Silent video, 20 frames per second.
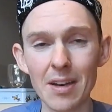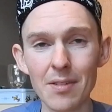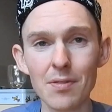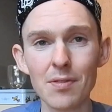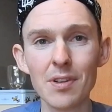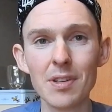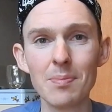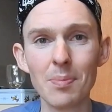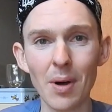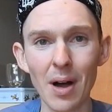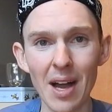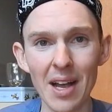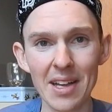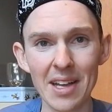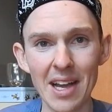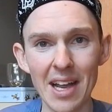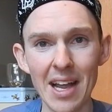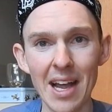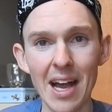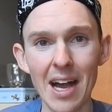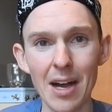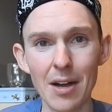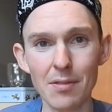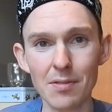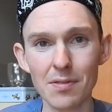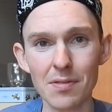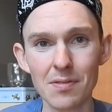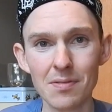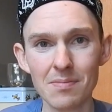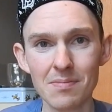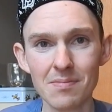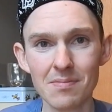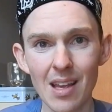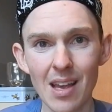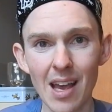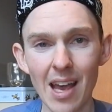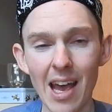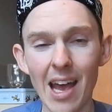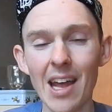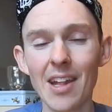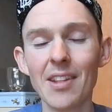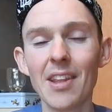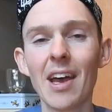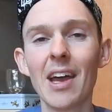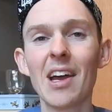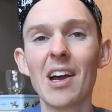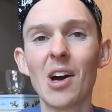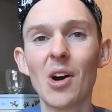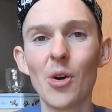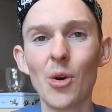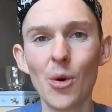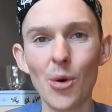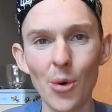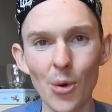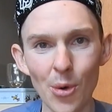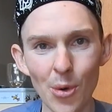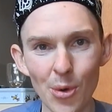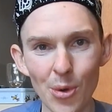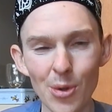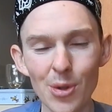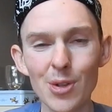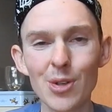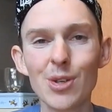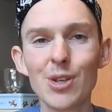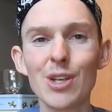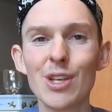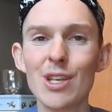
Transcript: every bike I have. And they are all